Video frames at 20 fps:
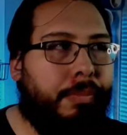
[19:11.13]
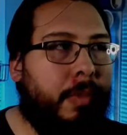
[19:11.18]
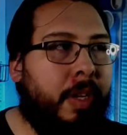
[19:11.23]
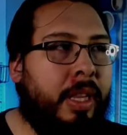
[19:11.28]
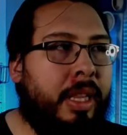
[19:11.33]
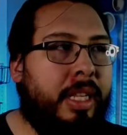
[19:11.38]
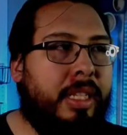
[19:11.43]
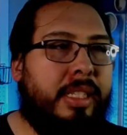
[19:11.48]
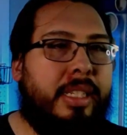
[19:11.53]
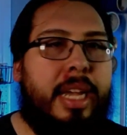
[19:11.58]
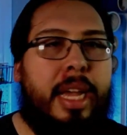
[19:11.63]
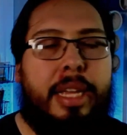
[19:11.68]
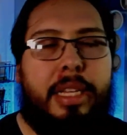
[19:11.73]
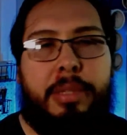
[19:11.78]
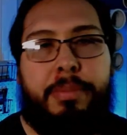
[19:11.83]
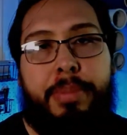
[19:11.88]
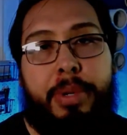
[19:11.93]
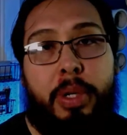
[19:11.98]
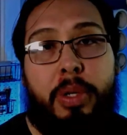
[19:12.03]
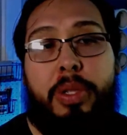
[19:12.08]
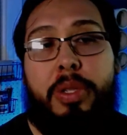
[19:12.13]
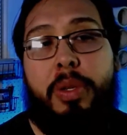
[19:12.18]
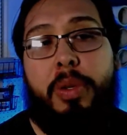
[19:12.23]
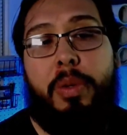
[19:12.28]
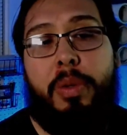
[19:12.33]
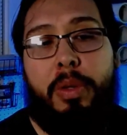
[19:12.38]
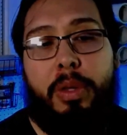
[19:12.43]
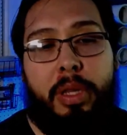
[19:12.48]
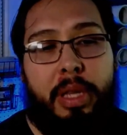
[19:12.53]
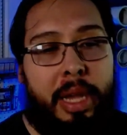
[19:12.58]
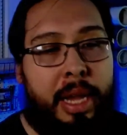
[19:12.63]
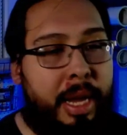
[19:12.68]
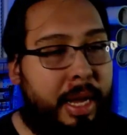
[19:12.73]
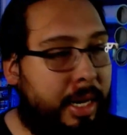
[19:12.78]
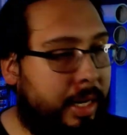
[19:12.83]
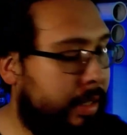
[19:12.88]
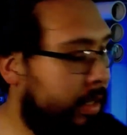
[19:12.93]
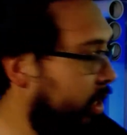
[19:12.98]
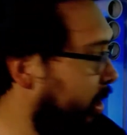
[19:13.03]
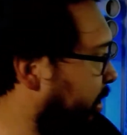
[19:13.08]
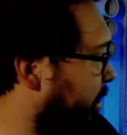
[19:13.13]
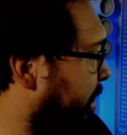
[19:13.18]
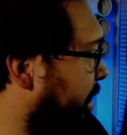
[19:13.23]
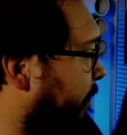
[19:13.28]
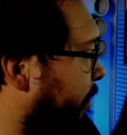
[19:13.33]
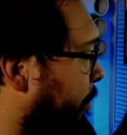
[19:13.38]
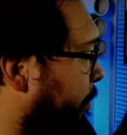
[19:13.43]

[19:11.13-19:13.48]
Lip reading: This guy is Bluetooth, and as long as you have